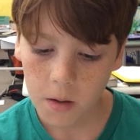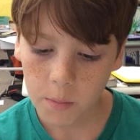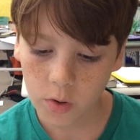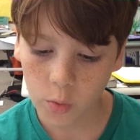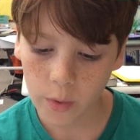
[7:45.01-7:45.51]

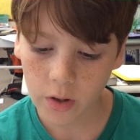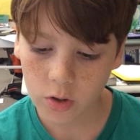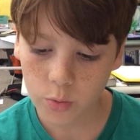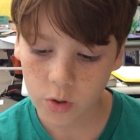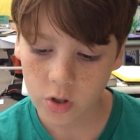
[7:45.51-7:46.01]
But the
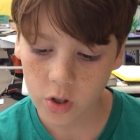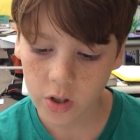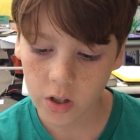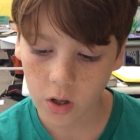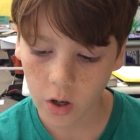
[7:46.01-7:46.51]
wheels were
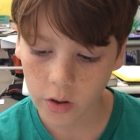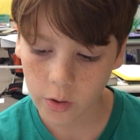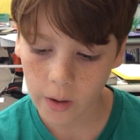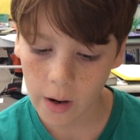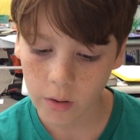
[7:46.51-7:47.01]
turning on the
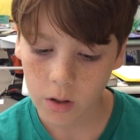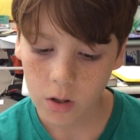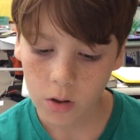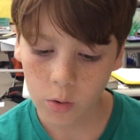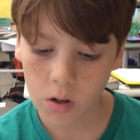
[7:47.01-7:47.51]
ground.
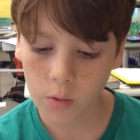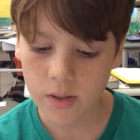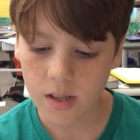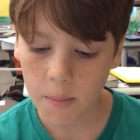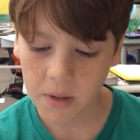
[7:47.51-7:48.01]
Laura
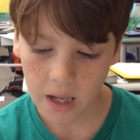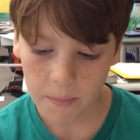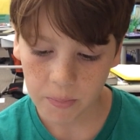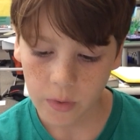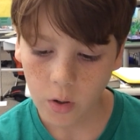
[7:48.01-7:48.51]
was up
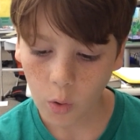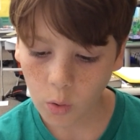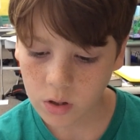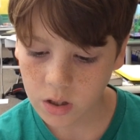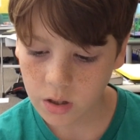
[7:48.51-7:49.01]
again,
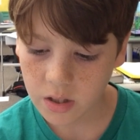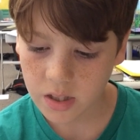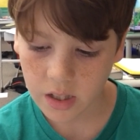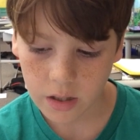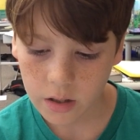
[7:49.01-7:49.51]
holding to the
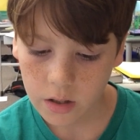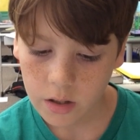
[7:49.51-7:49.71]
seat.